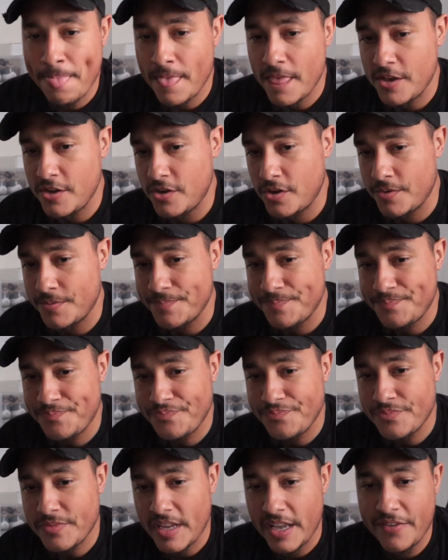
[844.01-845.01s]
you know,
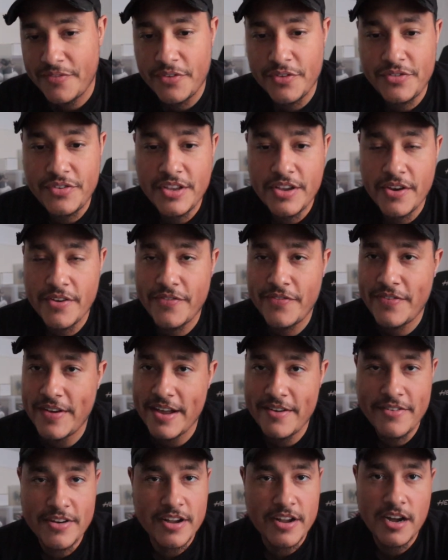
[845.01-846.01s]
if you see your
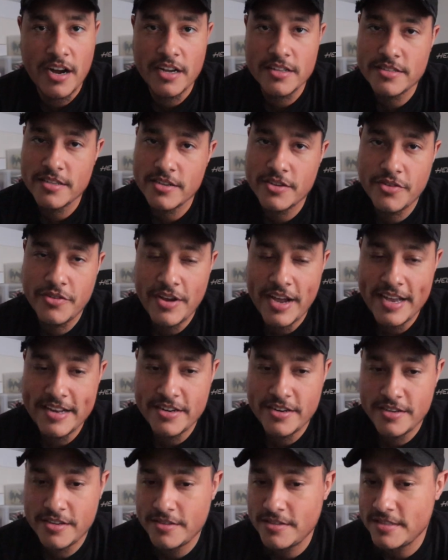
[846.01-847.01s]
favorite content
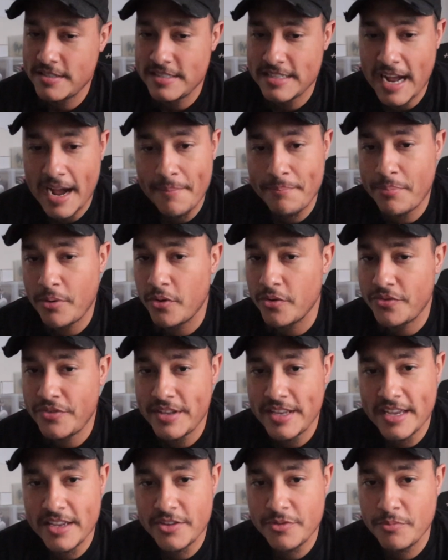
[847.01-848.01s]
creator not
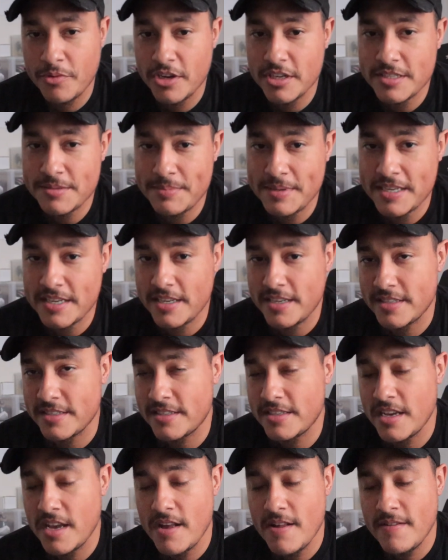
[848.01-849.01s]
posting as much because
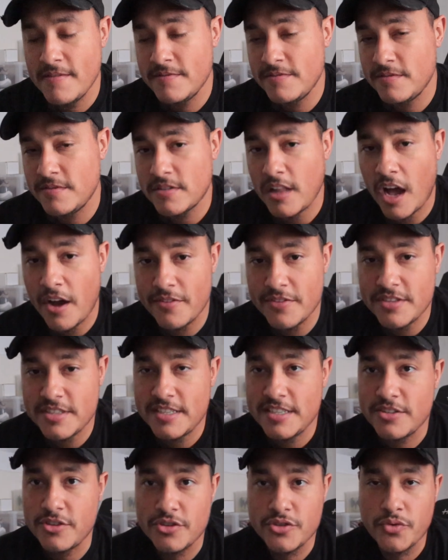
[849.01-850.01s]

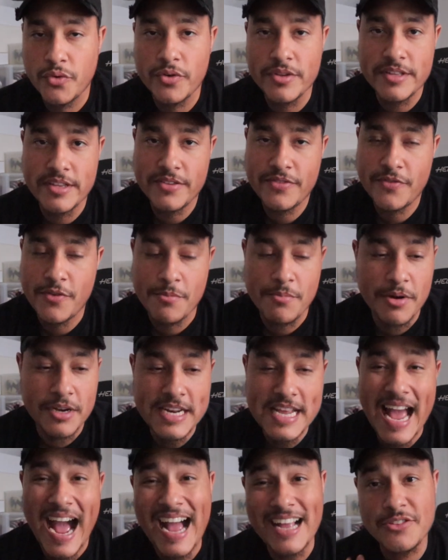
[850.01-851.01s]
obviously they're doing this for
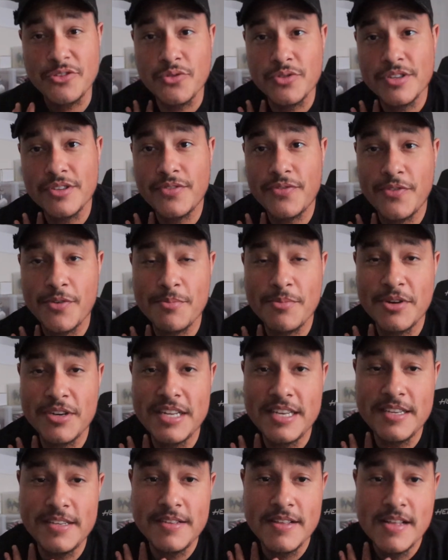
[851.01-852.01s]
money. I do this for
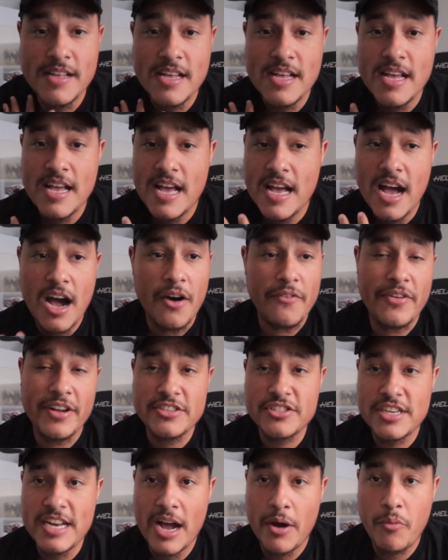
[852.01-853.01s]
money.
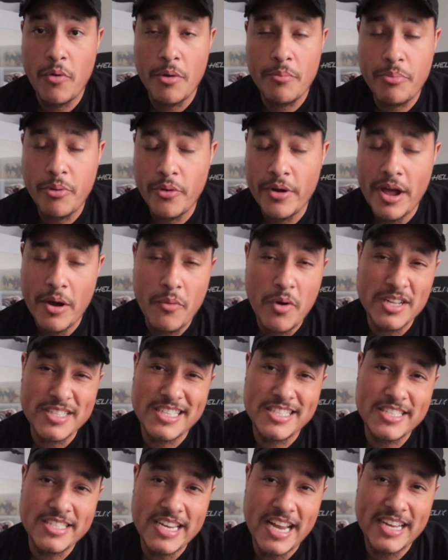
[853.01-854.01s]
Eventually, at one point, I want
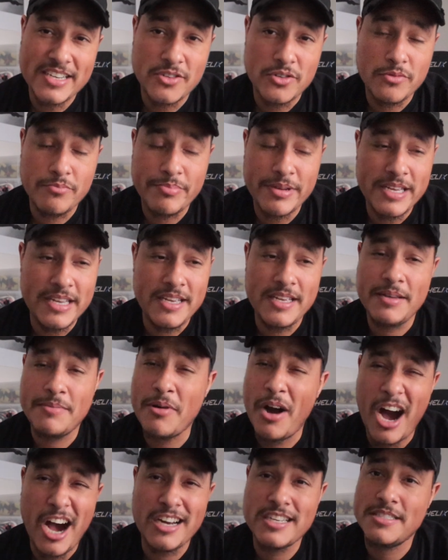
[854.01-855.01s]
this channel to be
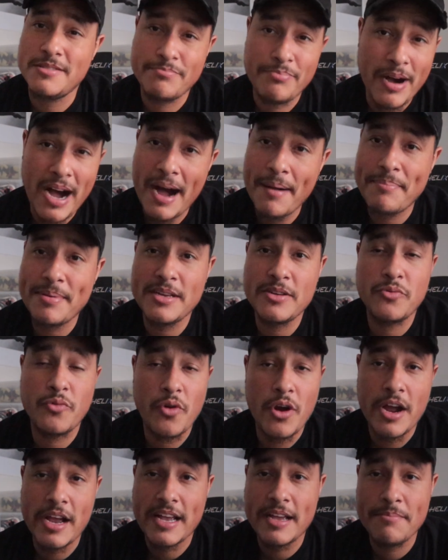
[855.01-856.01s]
on and popping
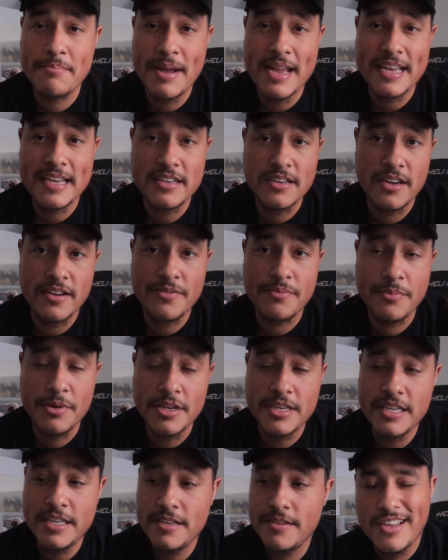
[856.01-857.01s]
where I can make enough
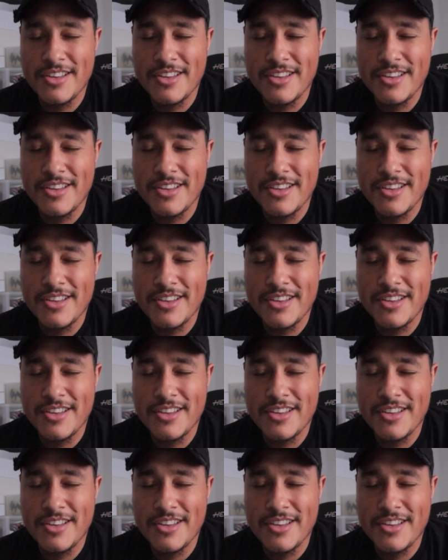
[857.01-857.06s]
money.